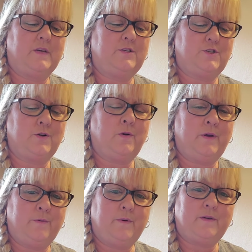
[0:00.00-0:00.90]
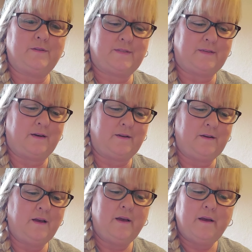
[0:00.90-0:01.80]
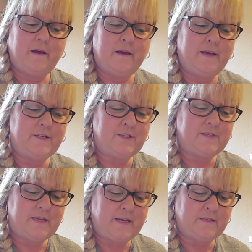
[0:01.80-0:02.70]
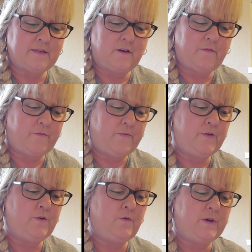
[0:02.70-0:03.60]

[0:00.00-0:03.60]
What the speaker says: "Sure you will, son. It just takes a few